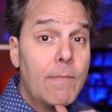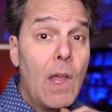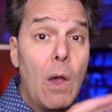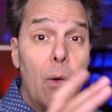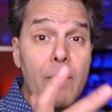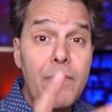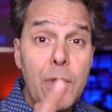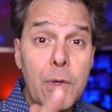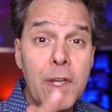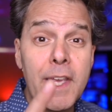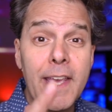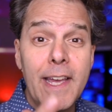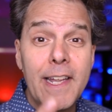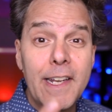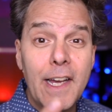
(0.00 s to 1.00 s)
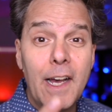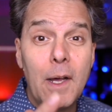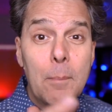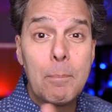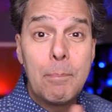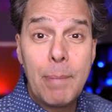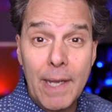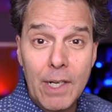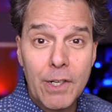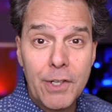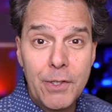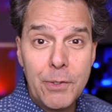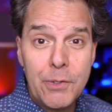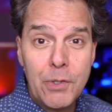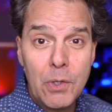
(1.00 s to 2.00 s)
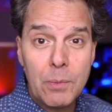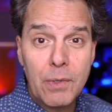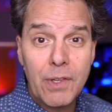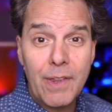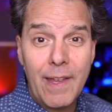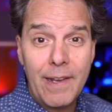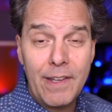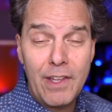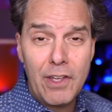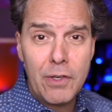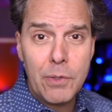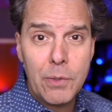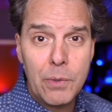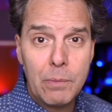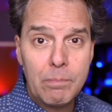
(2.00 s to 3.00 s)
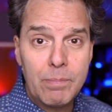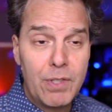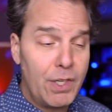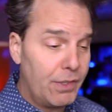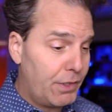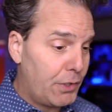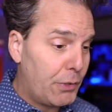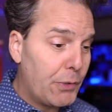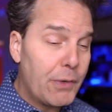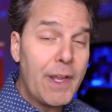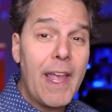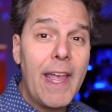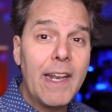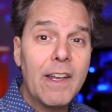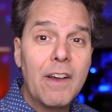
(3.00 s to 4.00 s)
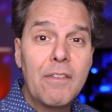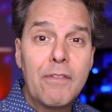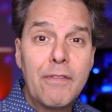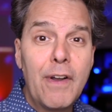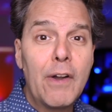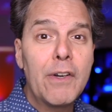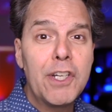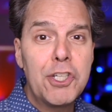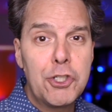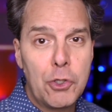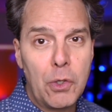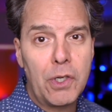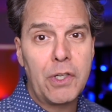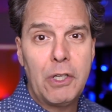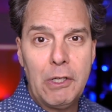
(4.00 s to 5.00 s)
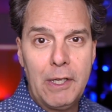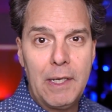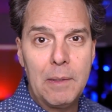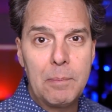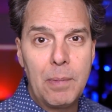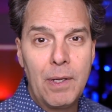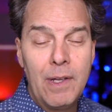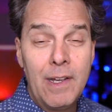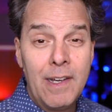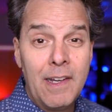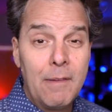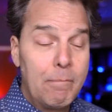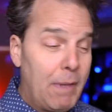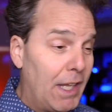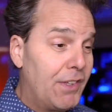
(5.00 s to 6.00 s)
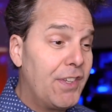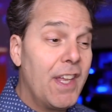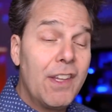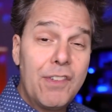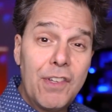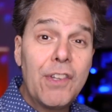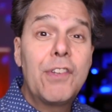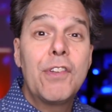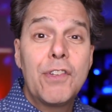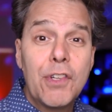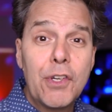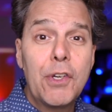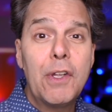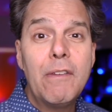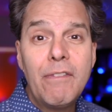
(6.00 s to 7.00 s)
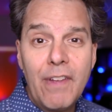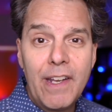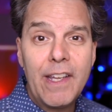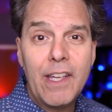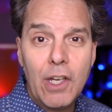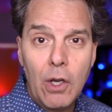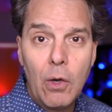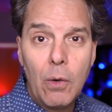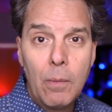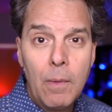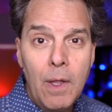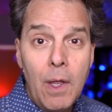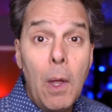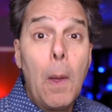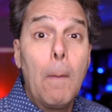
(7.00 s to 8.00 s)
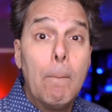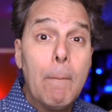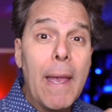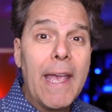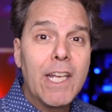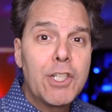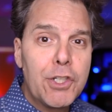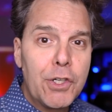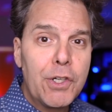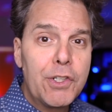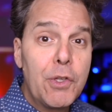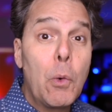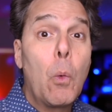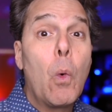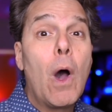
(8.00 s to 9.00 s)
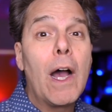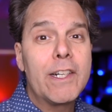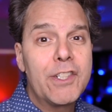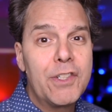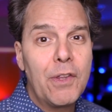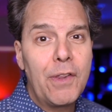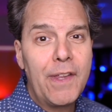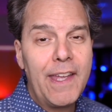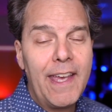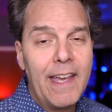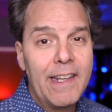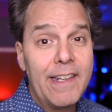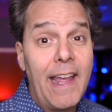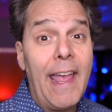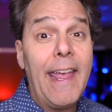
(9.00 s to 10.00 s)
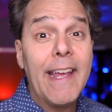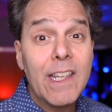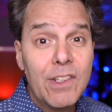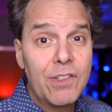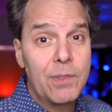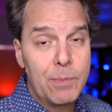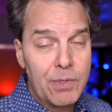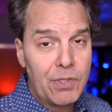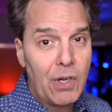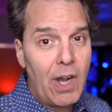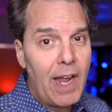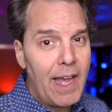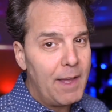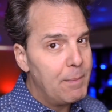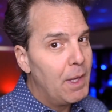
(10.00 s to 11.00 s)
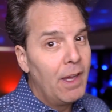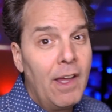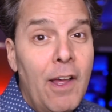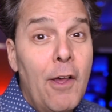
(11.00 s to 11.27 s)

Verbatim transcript: Now, if you can get a bigger YouTuber than you to create a very short clip that says this is a good video, make sure to watch till the end and subscribe.